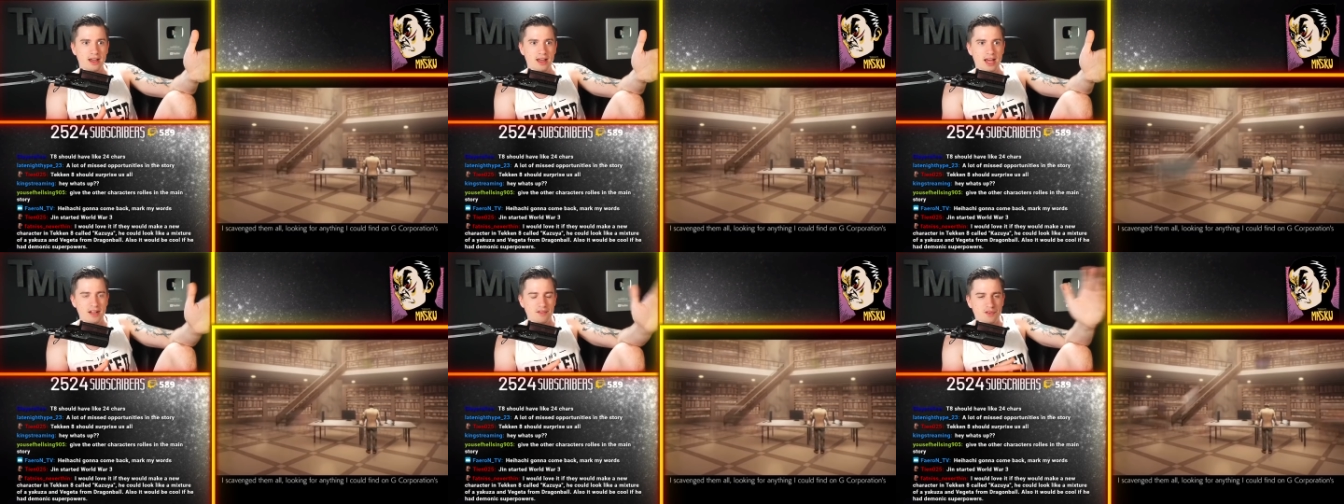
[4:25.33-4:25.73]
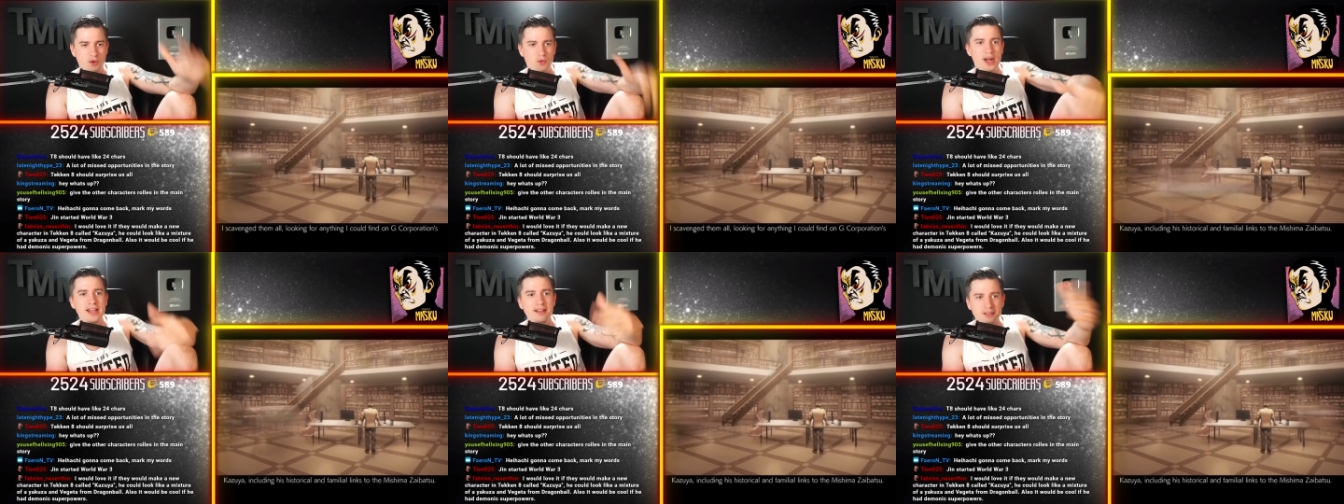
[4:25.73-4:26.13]
And the
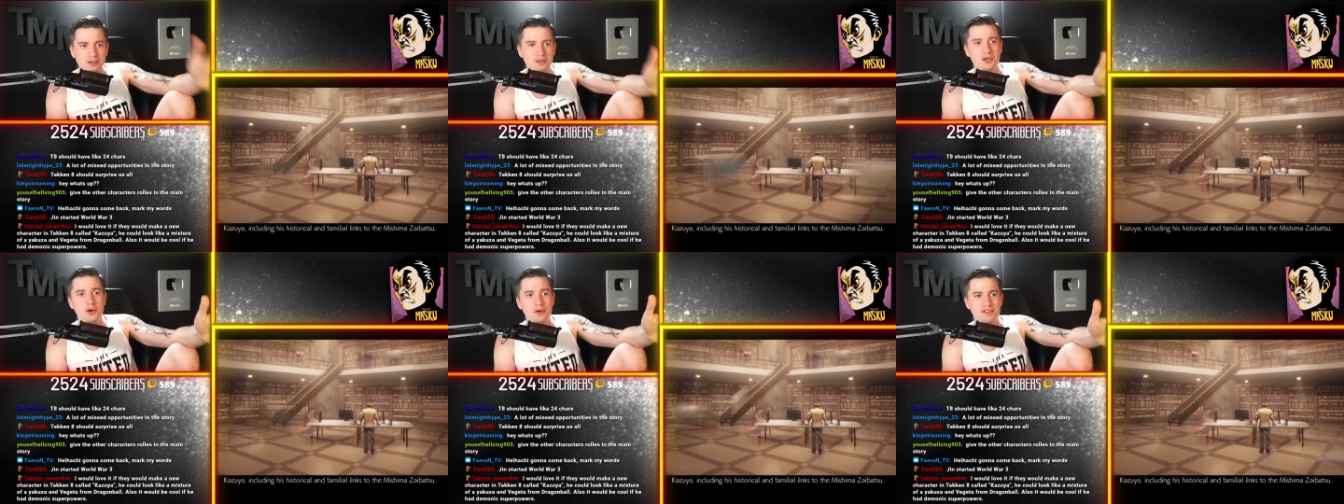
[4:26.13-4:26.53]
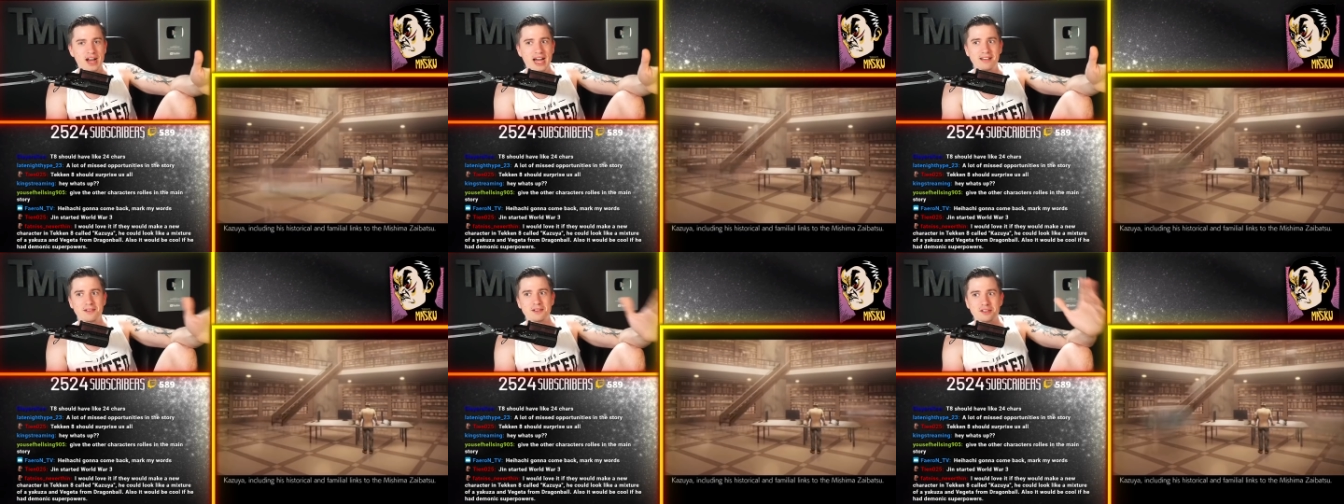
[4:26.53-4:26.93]
way to do
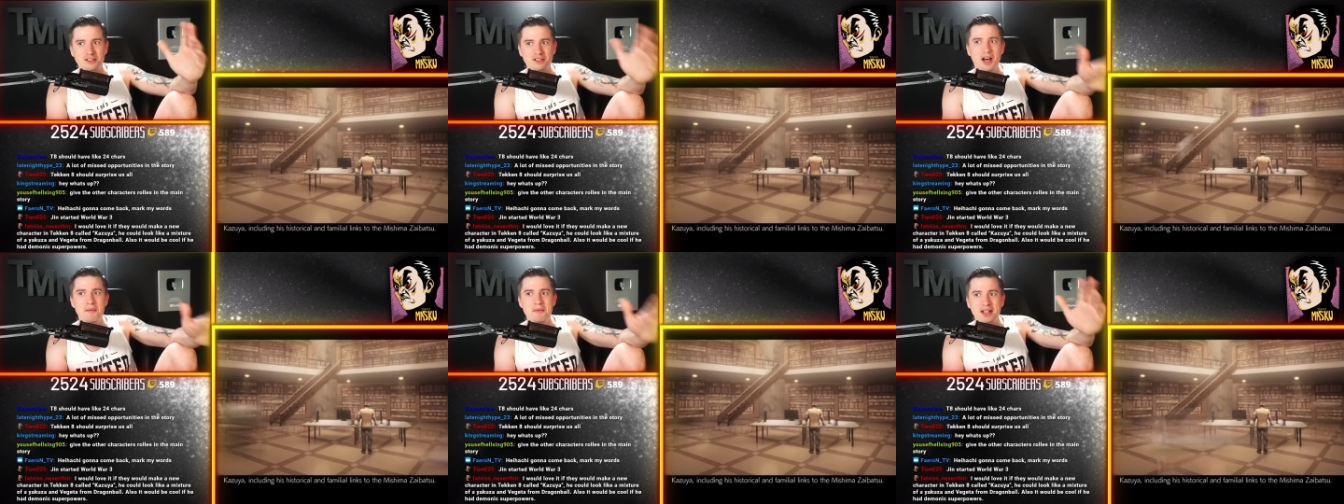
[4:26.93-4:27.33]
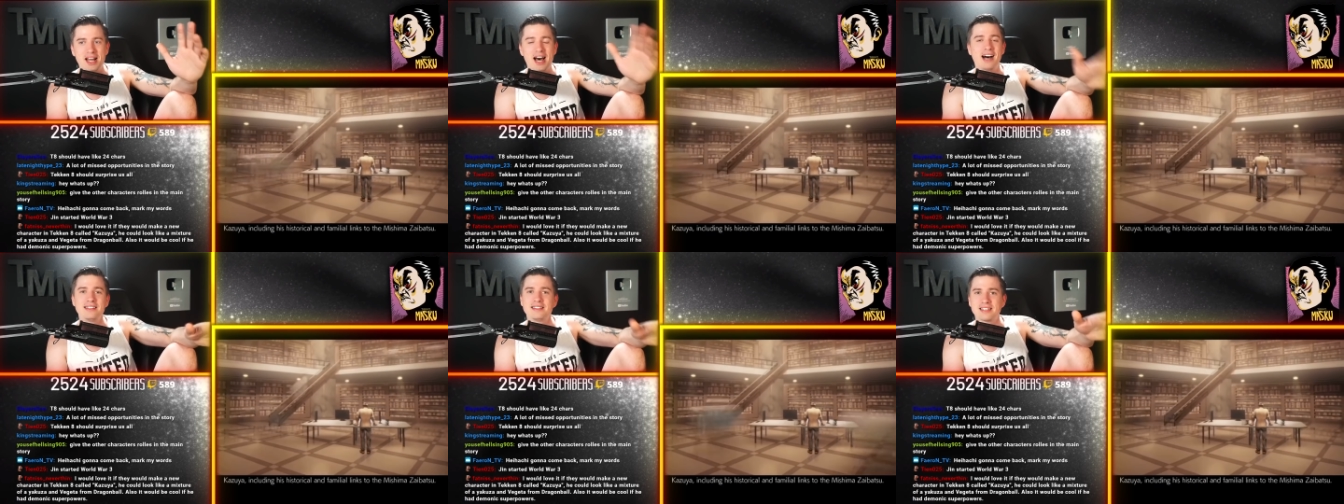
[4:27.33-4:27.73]
that, to summon
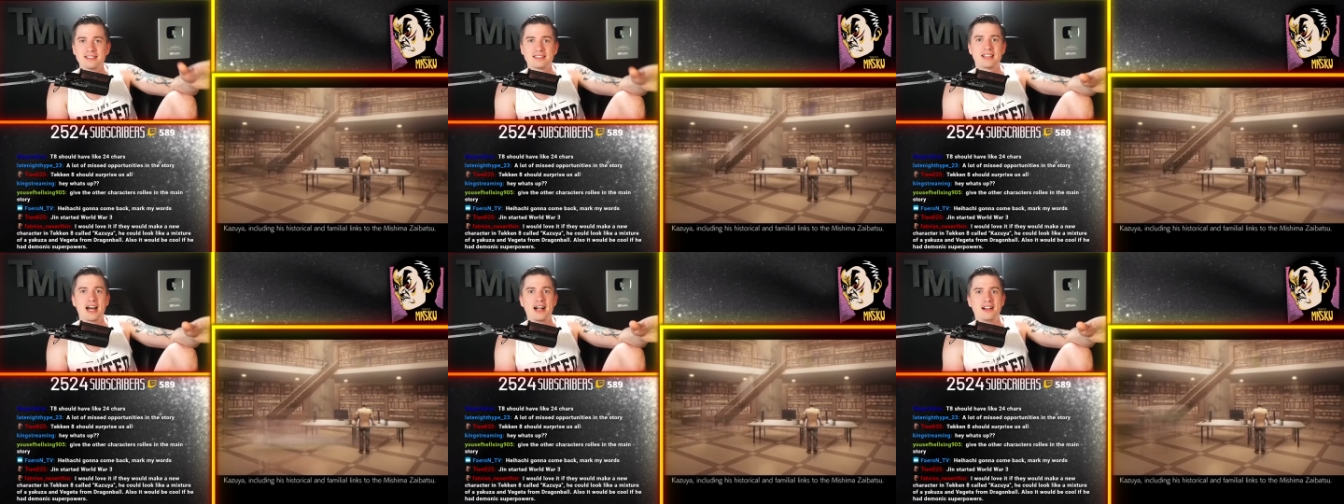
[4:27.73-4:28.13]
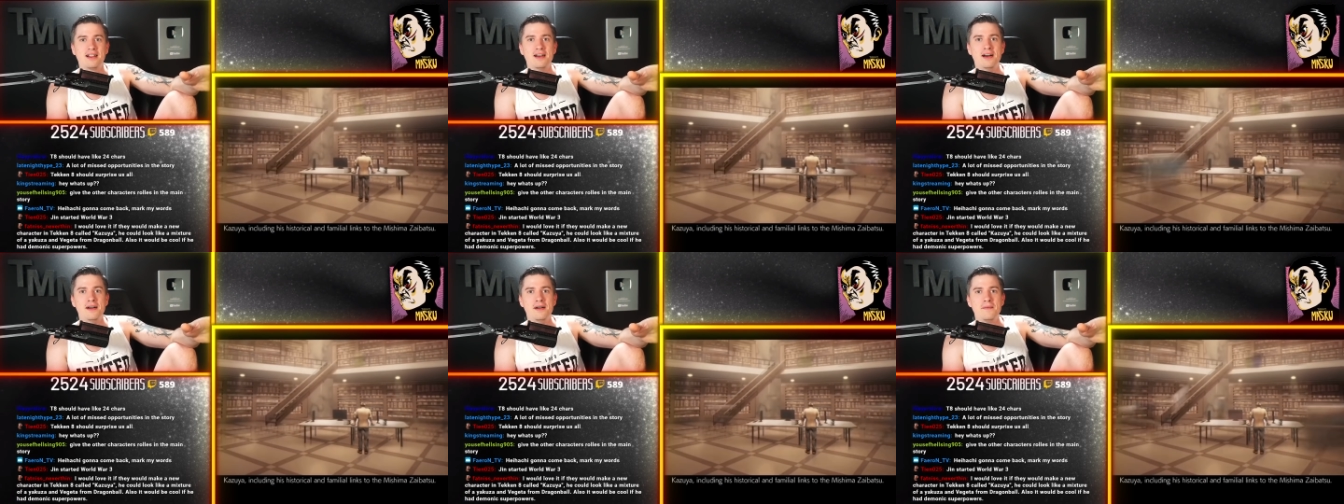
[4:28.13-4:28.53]

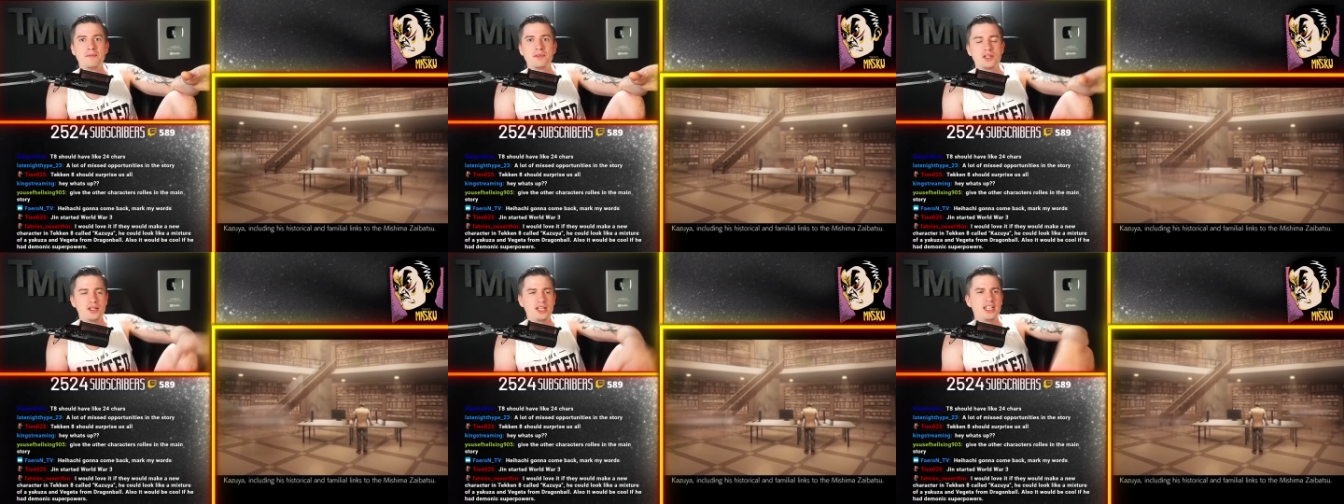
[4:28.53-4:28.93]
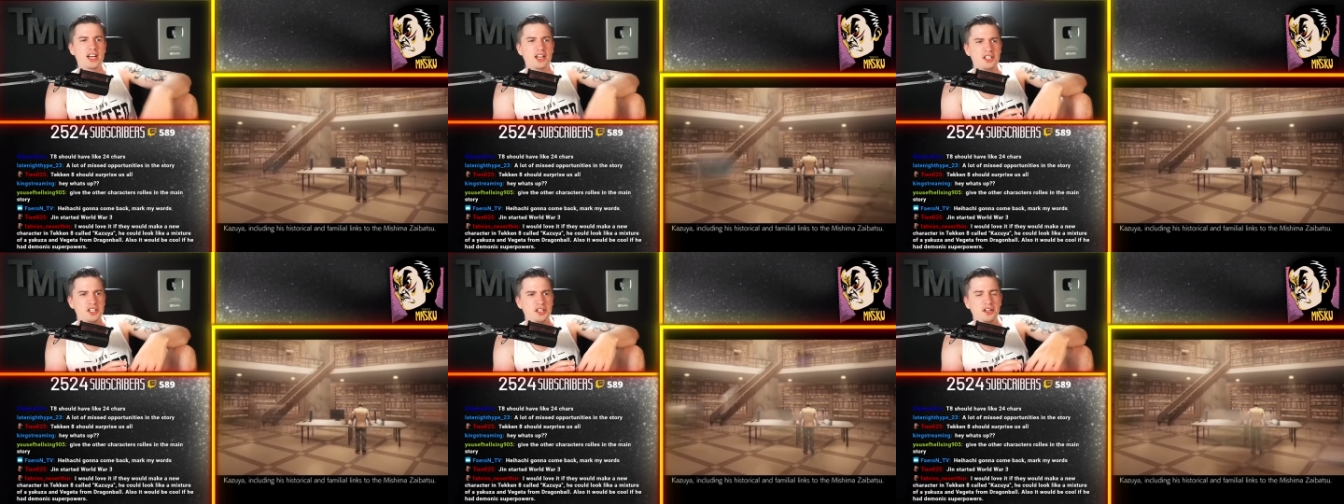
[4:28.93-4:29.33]
Azazel, you need
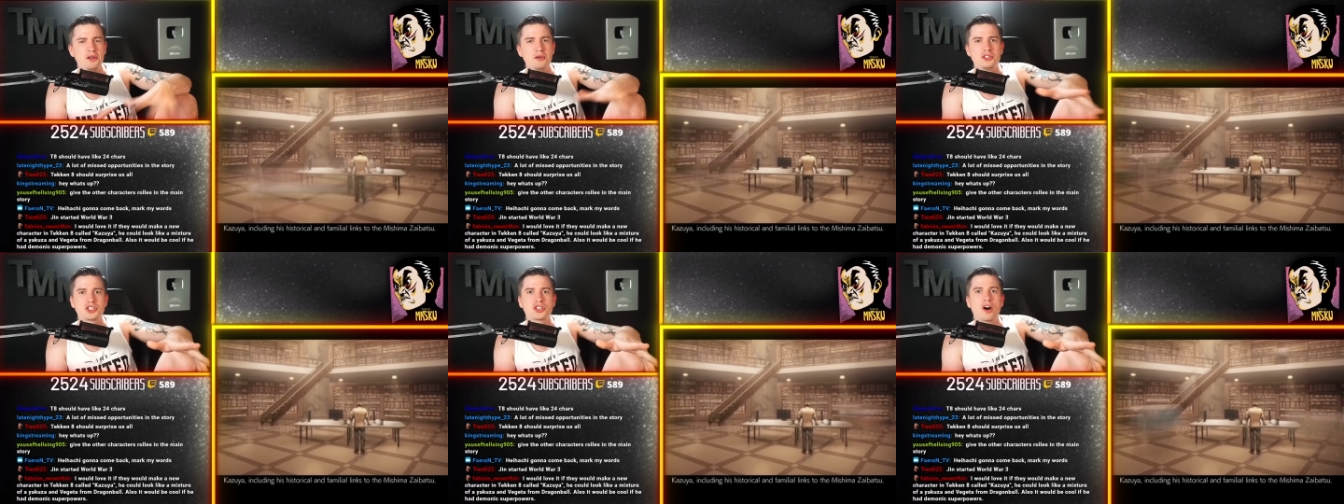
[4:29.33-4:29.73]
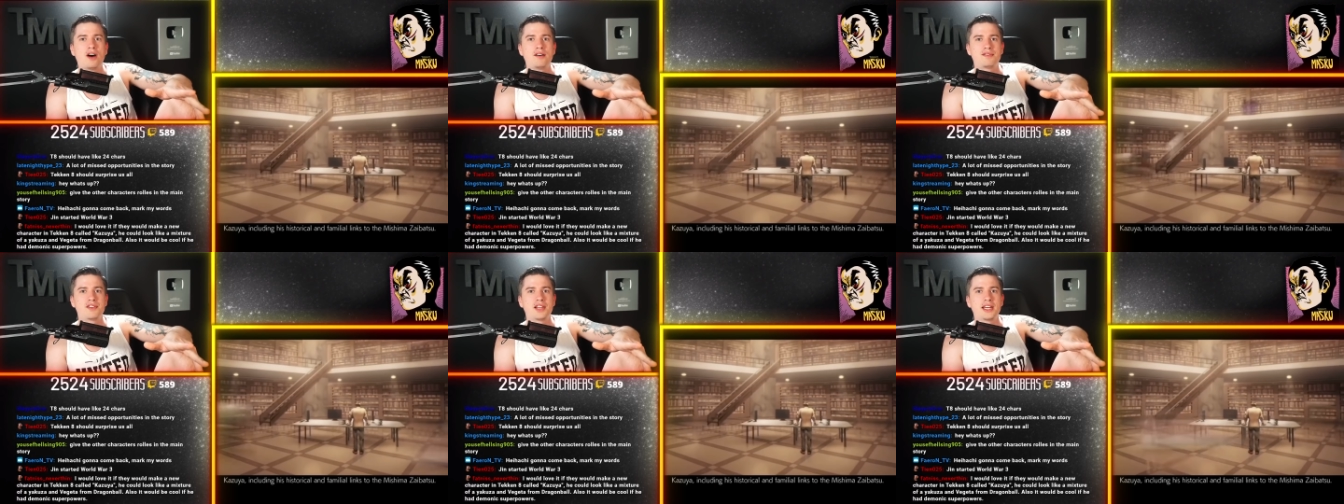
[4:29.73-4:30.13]
a huge
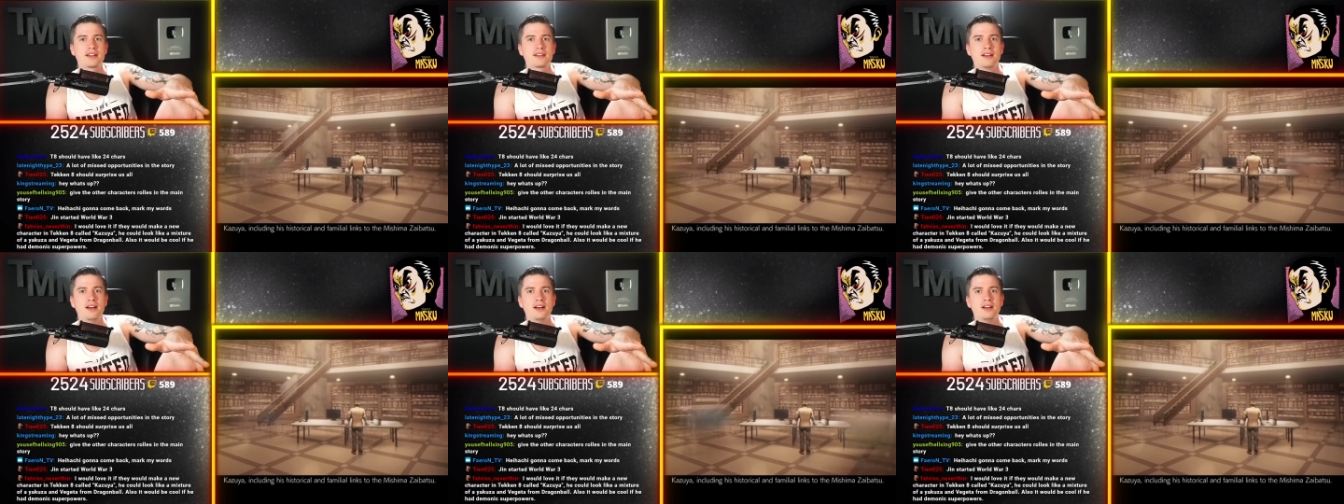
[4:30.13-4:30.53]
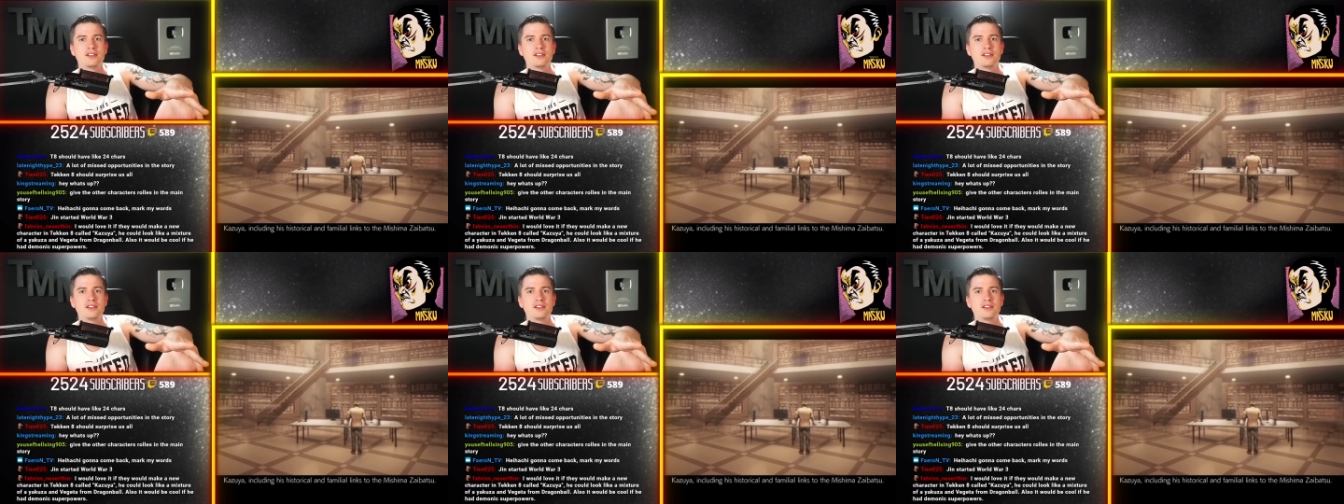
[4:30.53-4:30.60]
conflict.